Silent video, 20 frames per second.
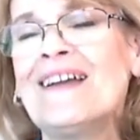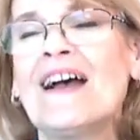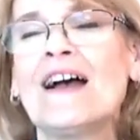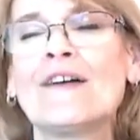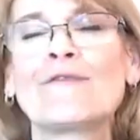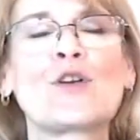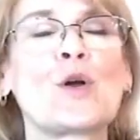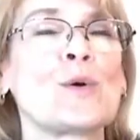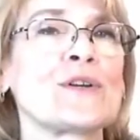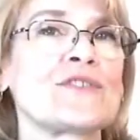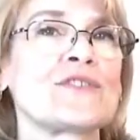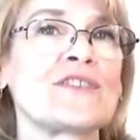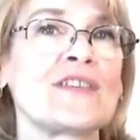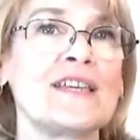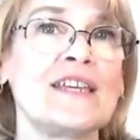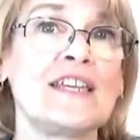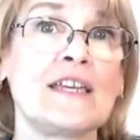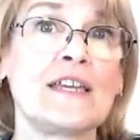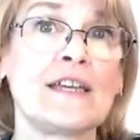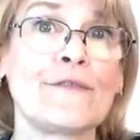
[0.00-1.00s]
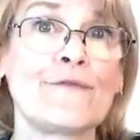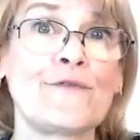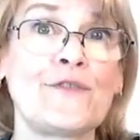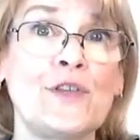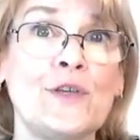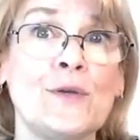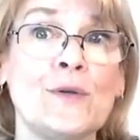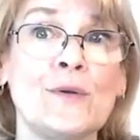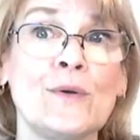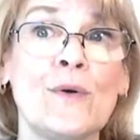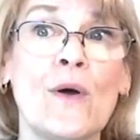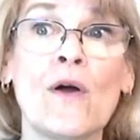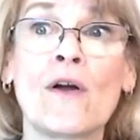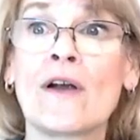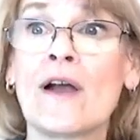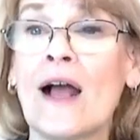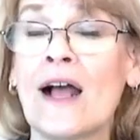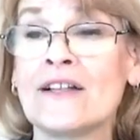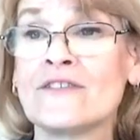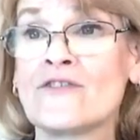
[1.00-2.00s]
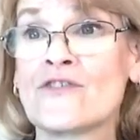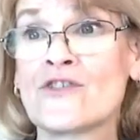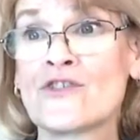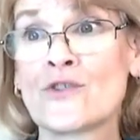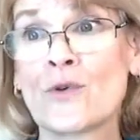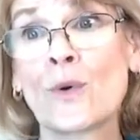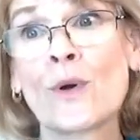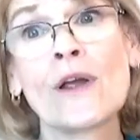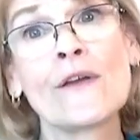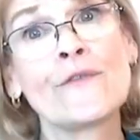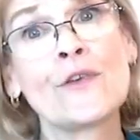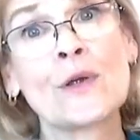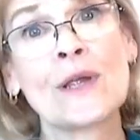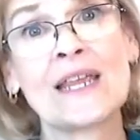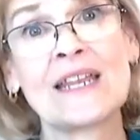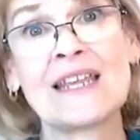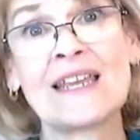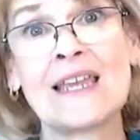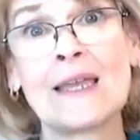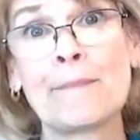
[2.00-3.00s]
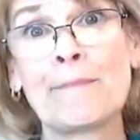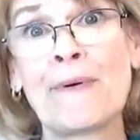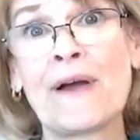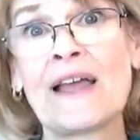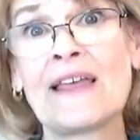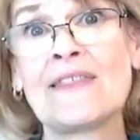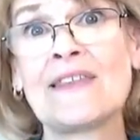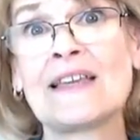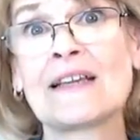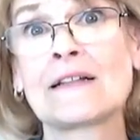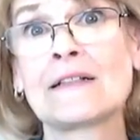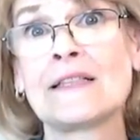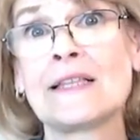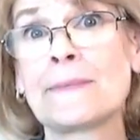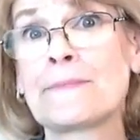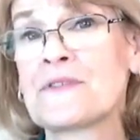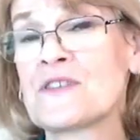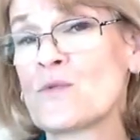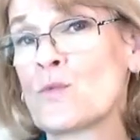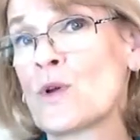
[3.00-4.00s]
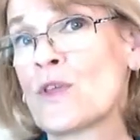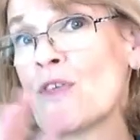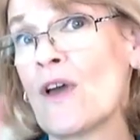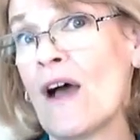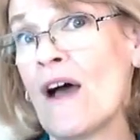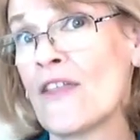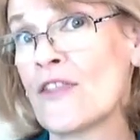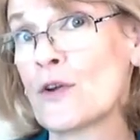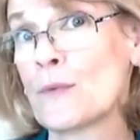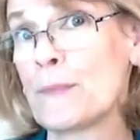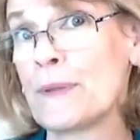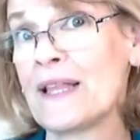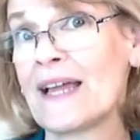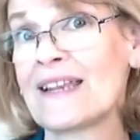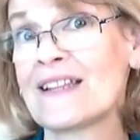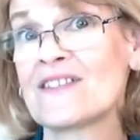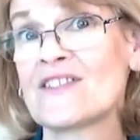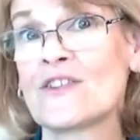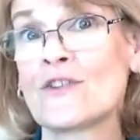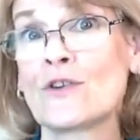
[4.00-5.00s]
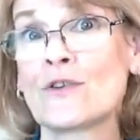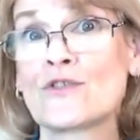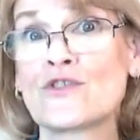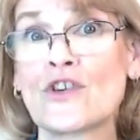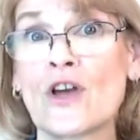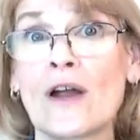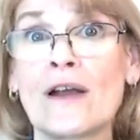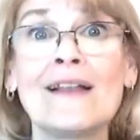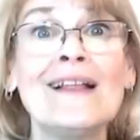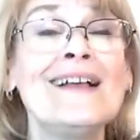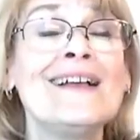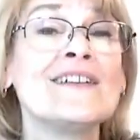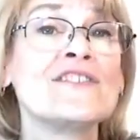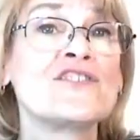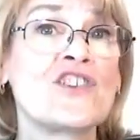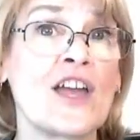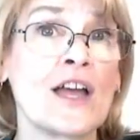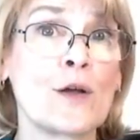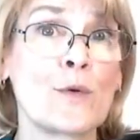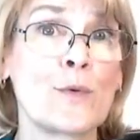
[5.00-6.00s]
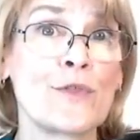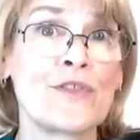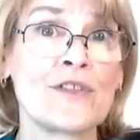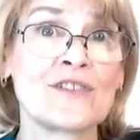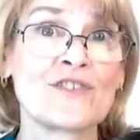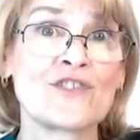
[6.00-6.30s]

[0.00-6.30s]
Of course, if you are unsure if you're getting hit by the eclipse with other planets in your chart, check with an